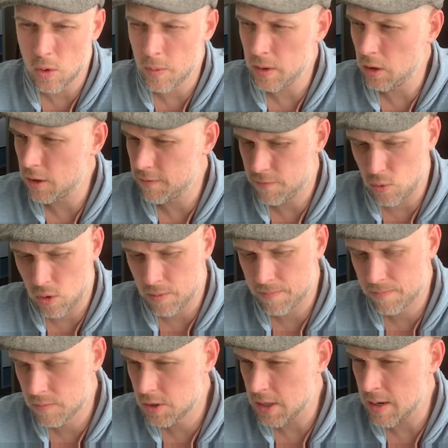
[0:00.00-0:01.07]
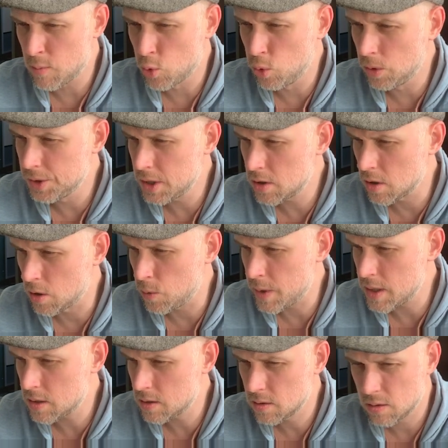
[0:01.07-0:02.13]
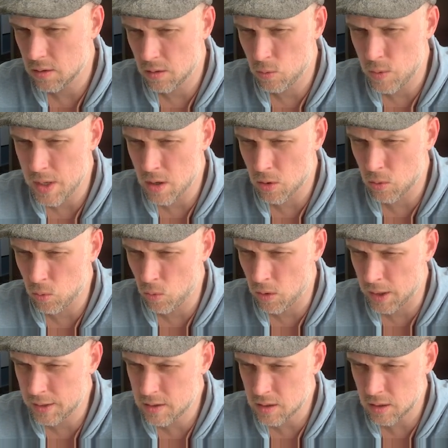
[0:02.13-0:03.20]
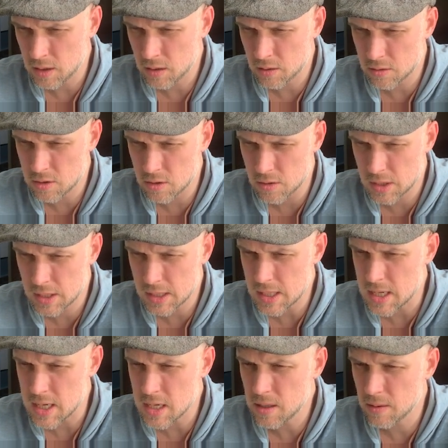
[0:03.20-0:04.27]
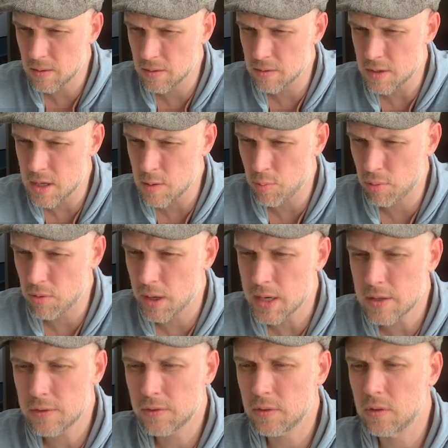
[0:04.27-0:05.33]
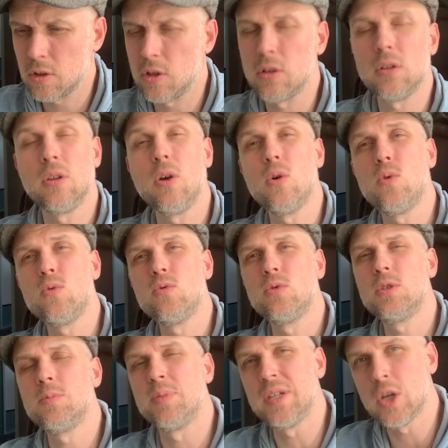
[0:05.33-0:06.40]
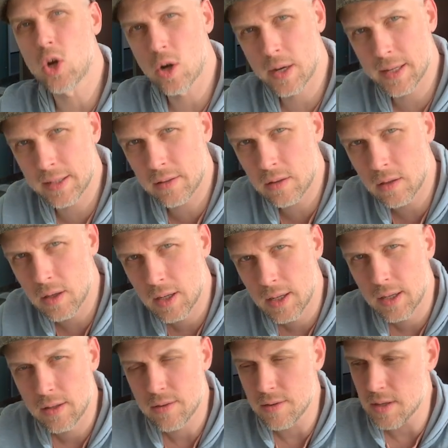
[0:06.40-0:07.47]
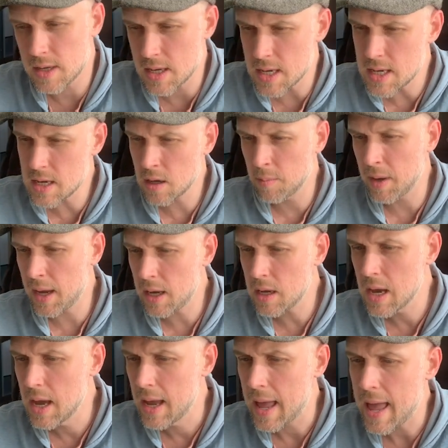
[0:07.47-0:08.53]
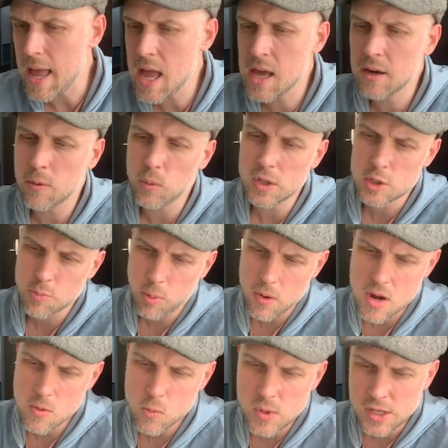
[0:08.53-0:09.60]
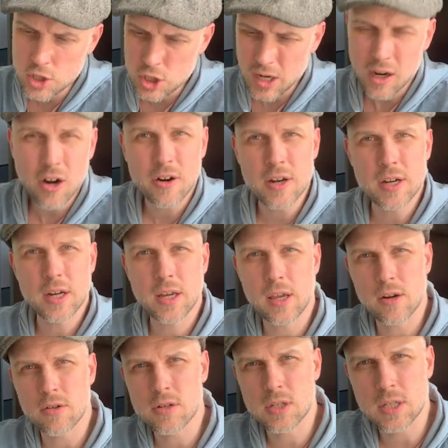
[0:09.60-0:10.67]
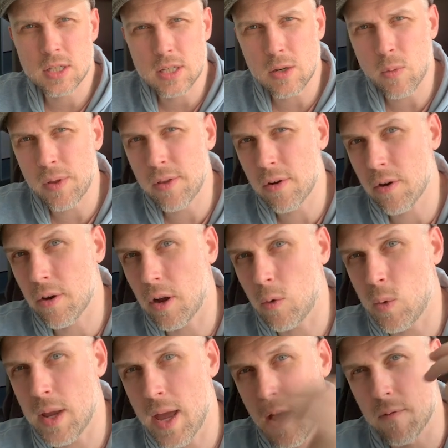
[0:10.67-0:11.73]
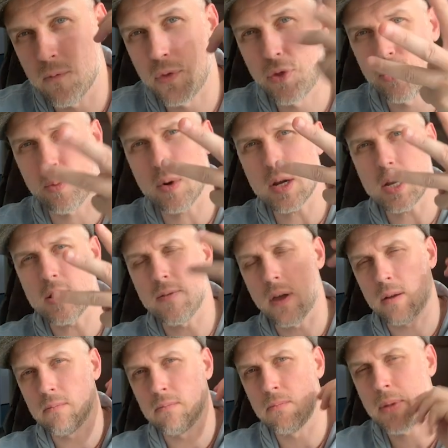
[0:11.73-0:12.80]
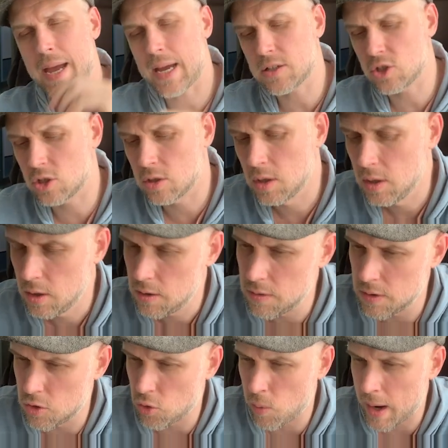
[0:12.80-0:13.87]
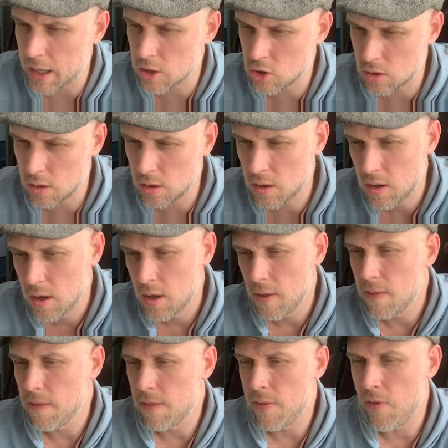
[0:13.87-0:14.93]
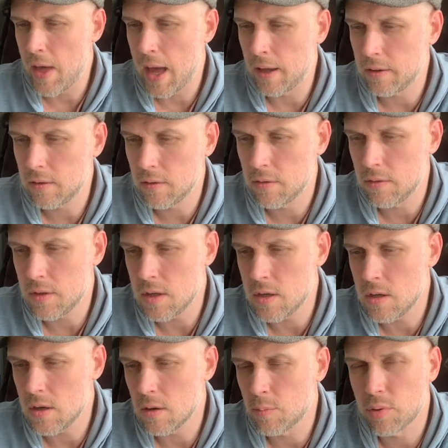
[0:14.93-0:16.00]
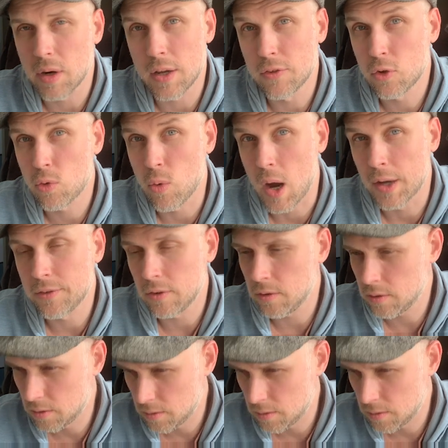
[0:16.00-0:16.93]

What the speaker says: are we looking for? Same rules as always. We are wanting to see the price close beyond the EMA, and at which point we check our indicators to see whether or not we have three that match the direction that the price crosses,